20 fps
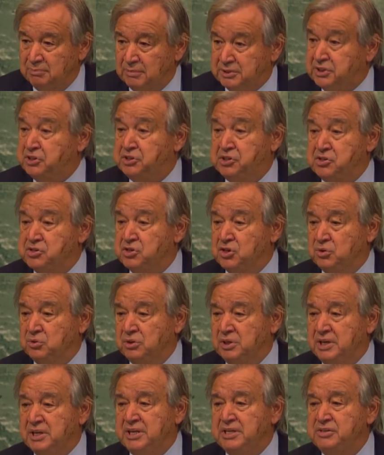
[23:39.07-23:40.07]
but it is
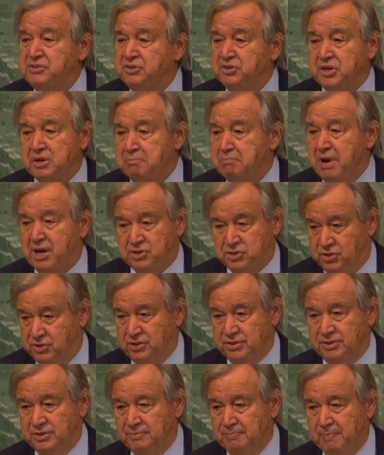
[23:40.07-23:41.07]
only an interim
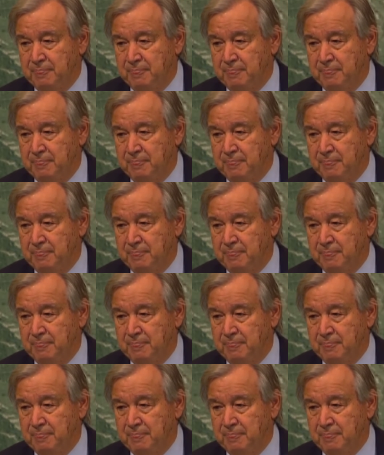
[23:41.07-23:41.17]
measure.